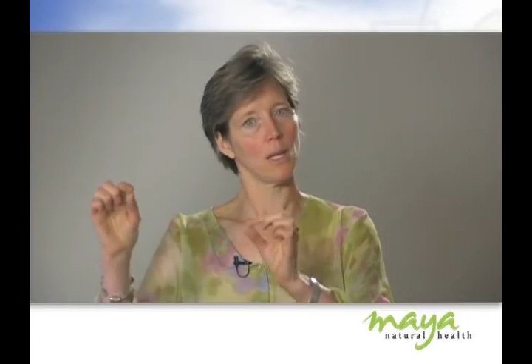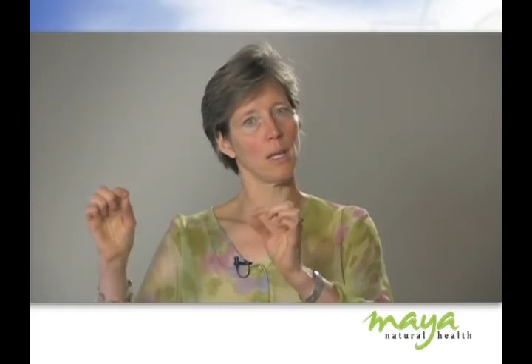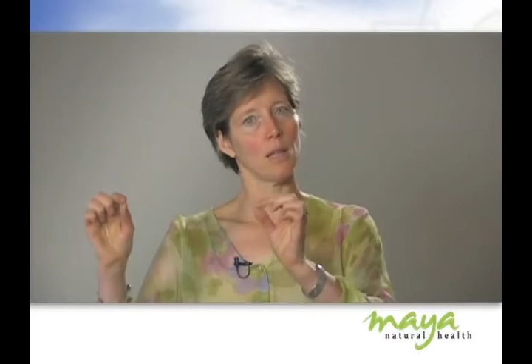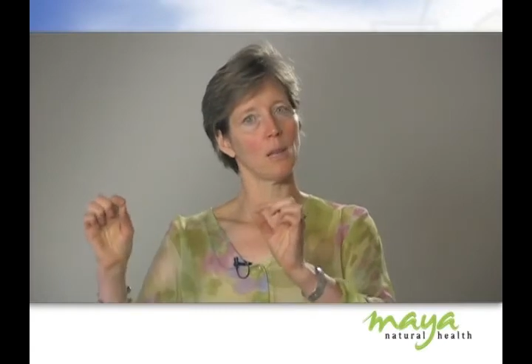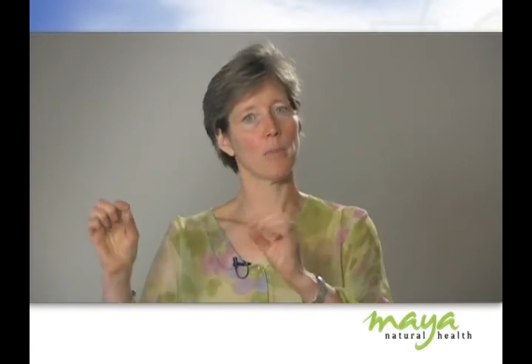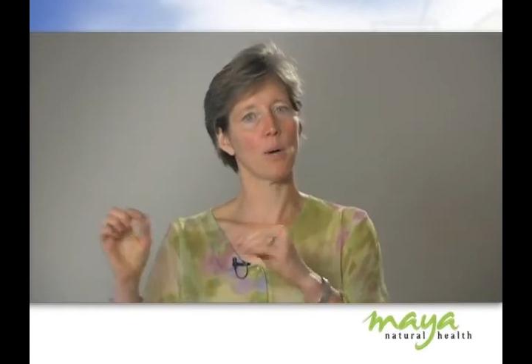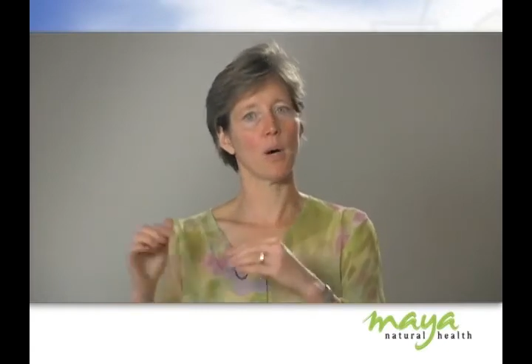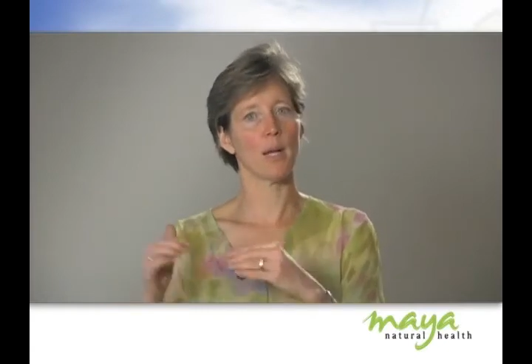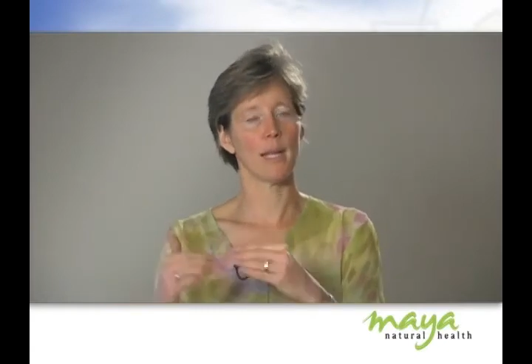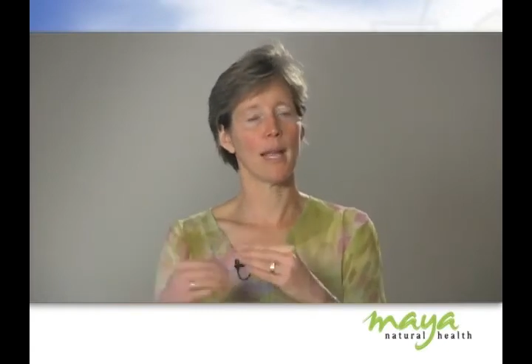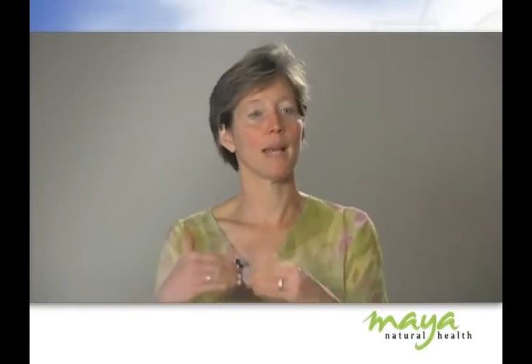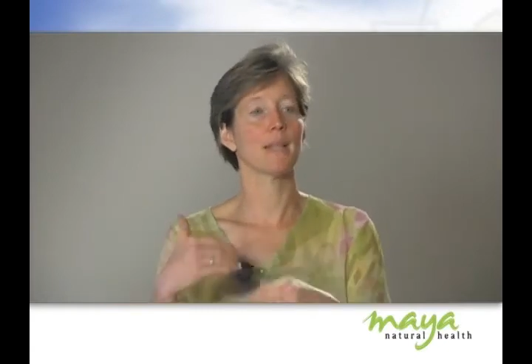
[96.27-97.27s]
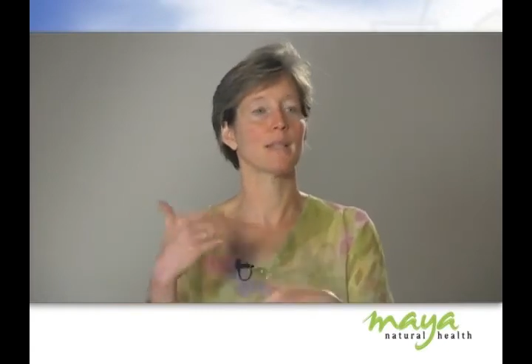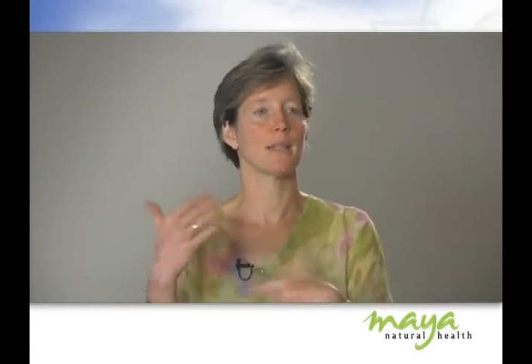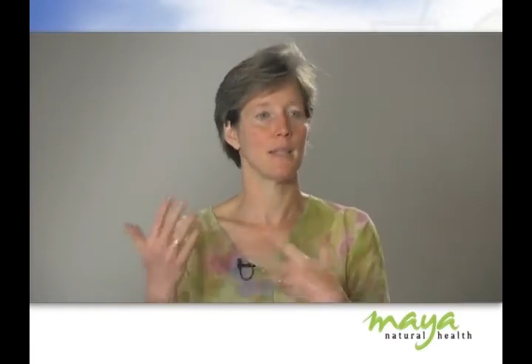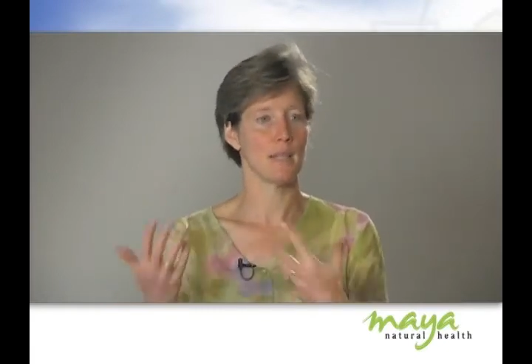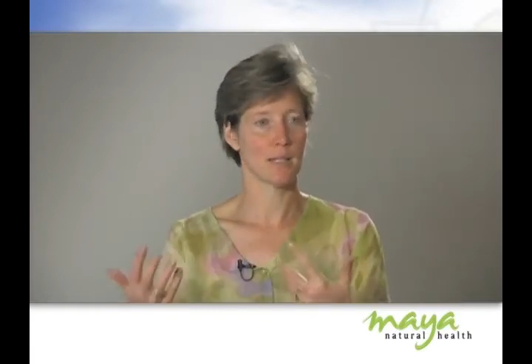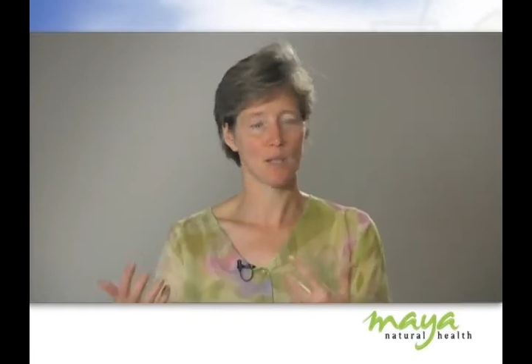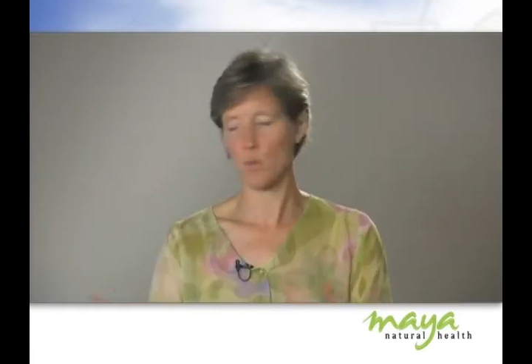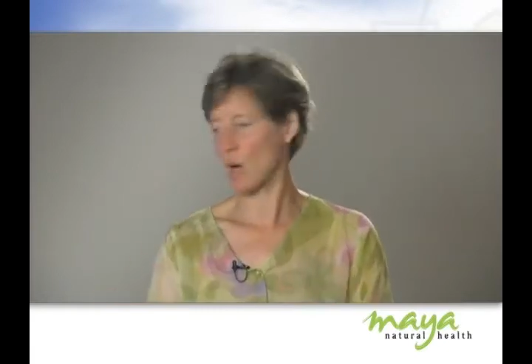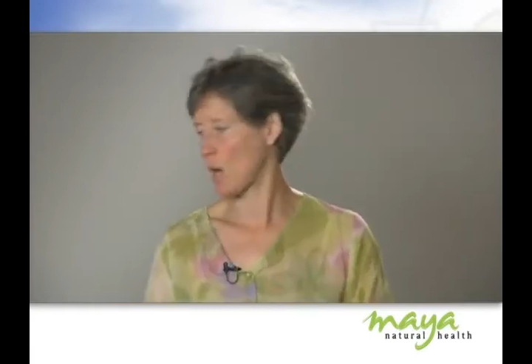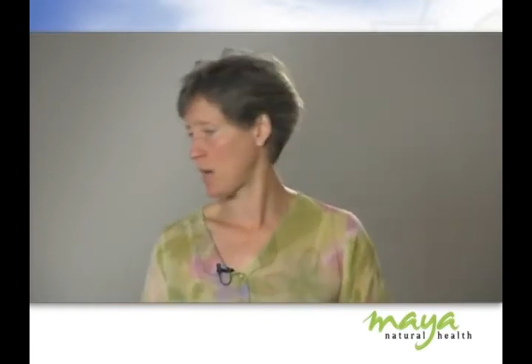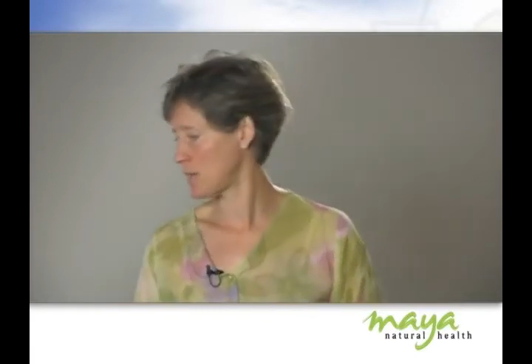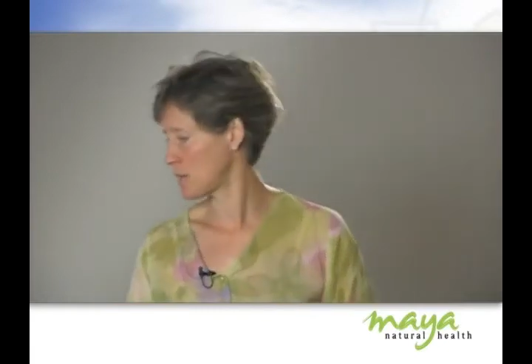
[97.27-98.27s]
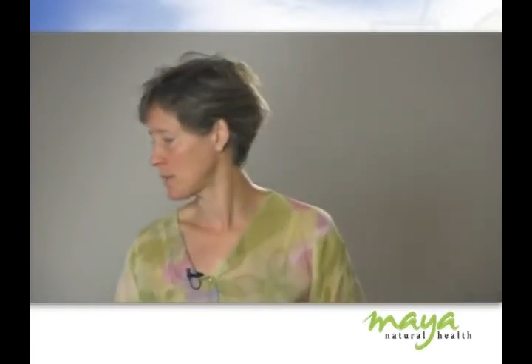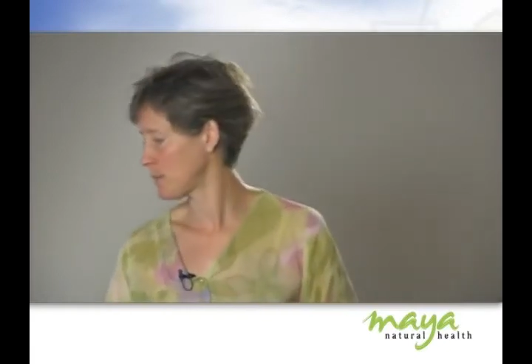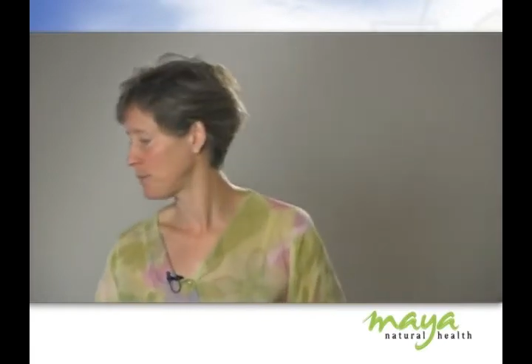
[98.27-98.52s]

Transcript: in the body as the needs arise.